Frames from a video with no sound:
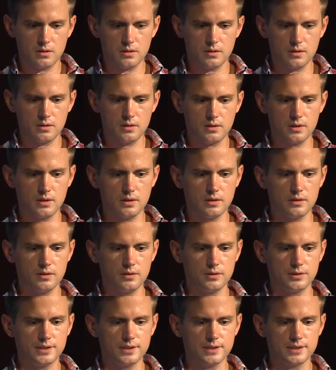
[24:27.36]

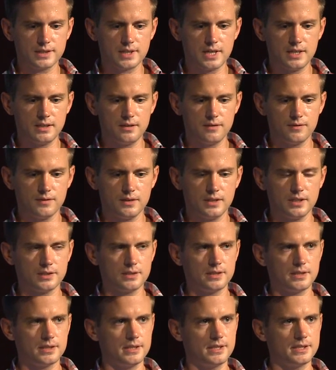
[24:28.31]
there's this kind of,
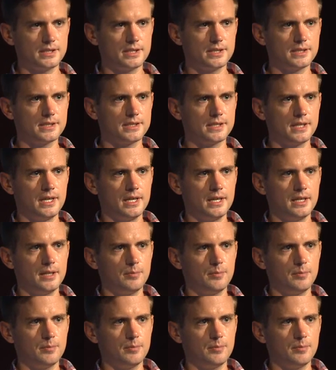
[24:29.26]
this is,